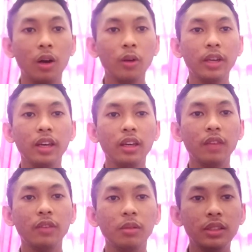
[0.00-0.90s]
Okay,
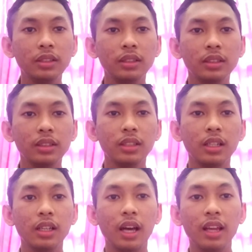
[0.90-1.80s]
everyone.
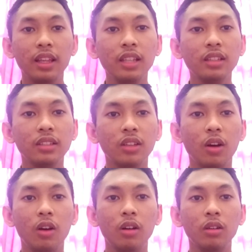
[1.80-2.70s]
I think that's
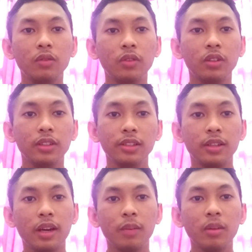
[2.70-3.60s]
all for
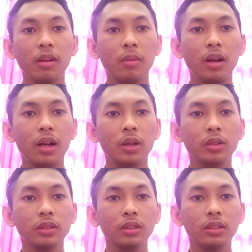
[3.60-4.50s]
describing
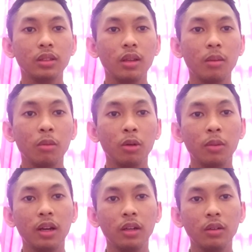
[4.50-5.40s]
about Mount
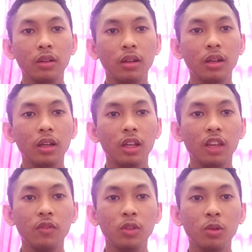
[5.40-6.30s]
Batur
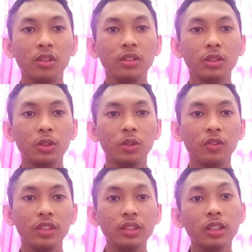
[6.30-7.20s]
if you want to
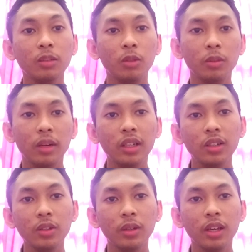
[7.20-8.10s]
visit Mount
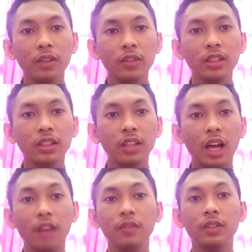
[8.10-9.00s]
you can visit
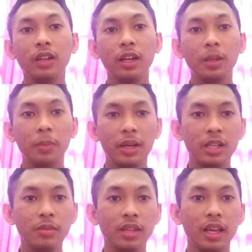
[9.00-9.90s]
after the
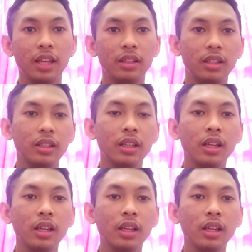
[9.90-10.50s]
pandemic ended.